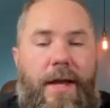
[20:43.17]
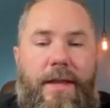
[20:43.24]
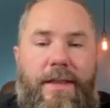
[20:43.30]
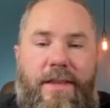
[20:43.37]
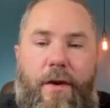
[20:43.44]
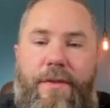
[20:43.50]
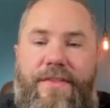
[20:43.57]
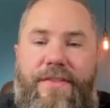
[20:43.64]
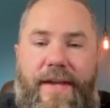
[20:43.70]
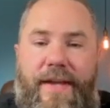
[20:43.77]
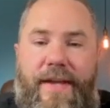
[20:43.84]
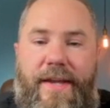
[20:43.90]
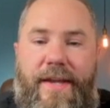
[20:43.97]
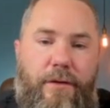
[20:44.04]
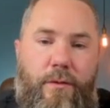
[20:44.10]
The only thing I had
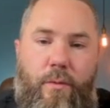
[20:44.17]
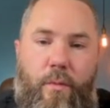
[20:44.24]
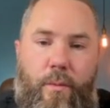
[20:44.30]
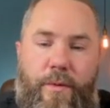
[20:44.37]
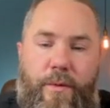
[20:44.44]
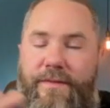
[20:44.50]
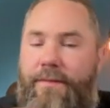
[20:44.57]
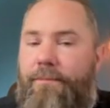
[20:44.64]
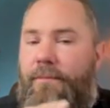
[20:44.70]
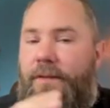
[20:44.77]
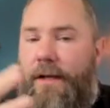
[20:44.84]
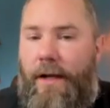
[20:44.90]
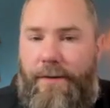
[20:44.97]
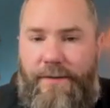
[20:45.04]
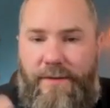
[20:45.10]
to do was,
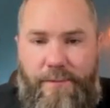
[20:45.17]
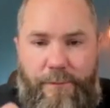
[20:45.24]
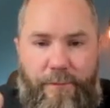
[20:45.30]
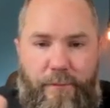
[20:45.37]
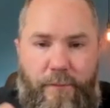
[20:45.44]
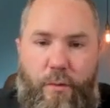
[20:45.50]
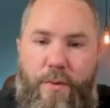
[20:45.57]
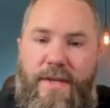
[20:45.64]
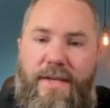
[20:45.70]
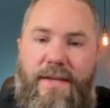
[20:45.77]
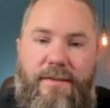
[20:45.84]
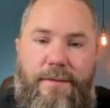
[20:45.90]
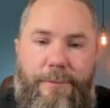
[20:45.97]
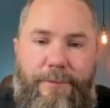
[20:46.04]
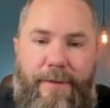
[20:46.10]
I did some tweaking,
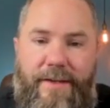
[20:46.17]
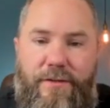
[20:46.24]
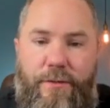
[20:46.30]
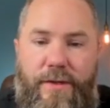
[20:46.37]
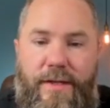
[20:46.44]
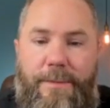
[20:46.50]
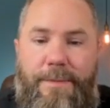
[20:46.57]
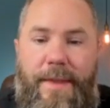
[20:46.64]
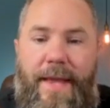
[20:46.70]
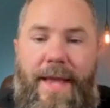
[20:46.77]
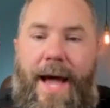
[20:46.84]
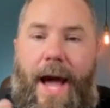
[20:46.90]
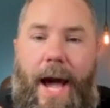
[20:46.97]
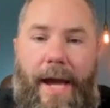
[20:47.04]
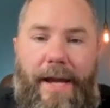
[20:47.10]
some fine tuning.
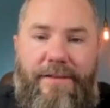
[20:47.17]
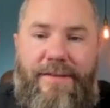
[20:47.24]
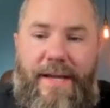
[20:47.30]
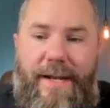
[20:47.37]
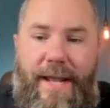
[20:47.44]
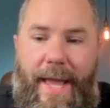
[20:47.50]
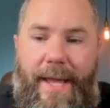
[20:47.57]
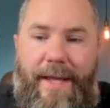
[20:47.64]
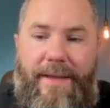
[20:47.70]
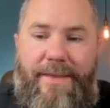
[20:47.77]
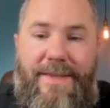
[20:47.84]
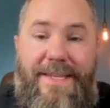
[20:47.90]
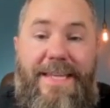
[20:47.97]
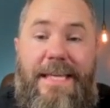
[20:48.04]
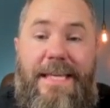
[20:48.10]
I just had to add
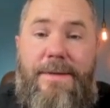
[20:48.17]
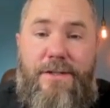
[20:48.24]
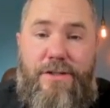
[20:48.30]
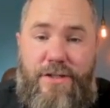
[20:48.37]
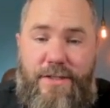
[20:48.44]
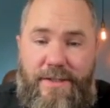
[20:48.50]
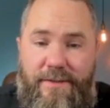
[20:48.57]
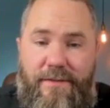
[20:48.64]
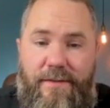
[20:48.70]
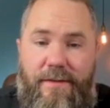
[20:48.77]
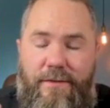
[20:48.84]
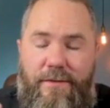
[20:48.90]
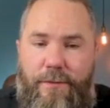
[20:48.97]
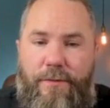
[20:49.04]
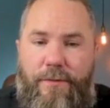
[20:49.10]
the images
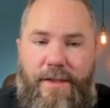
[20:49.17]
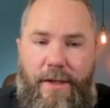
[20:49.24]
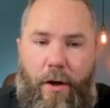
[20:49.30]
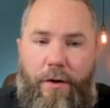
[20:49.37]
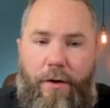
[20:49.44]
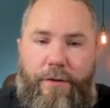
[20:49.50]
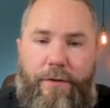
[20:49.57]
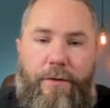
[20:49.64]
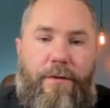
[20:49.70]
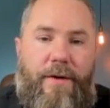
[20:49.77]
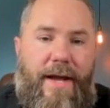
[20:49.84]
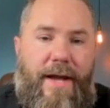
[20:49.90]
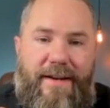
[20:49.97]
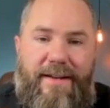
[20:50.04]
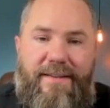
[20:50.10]
to the article,
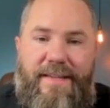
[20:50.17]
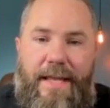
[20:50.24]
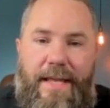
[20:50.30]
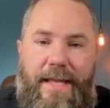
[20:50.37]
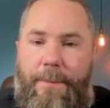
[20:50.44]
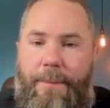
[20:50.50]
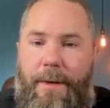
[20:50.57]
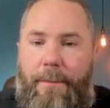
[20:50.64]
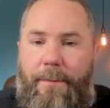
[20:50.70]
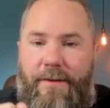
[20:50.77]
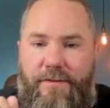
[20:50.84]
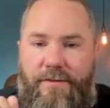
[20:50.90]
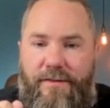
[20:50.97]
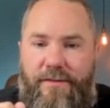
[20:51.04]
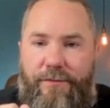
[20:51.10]
and then I was able to
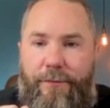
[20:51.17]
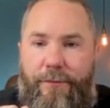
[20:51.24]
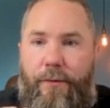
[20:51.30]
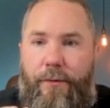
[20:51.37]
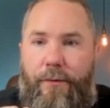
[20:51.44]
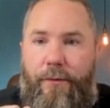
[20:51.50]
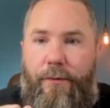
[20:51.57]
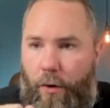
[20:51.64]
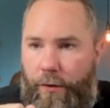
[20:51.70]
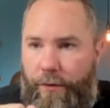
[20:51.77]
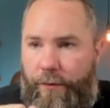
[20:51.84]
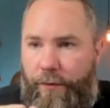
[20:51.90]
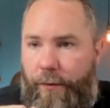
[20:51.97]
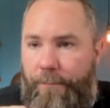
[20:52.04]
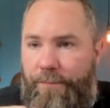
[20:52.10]
publish this full
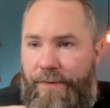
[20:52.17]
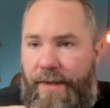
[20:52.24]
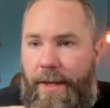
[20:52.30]
article.